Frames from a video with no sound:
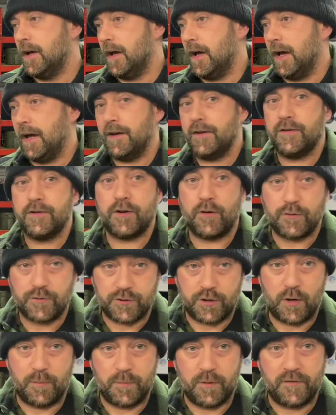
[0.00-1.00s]
And on
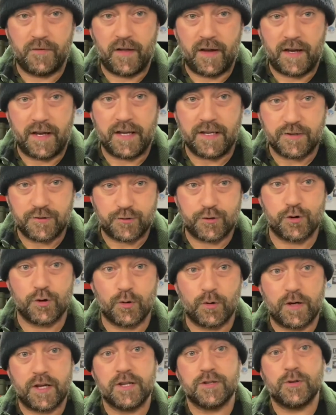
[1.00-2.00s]
top of that, his
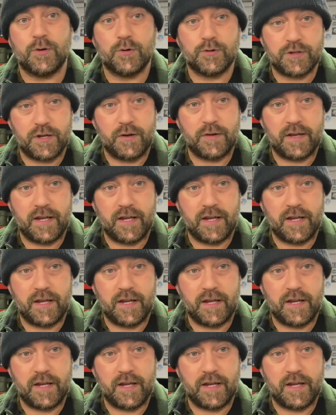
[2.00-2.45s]
truck is also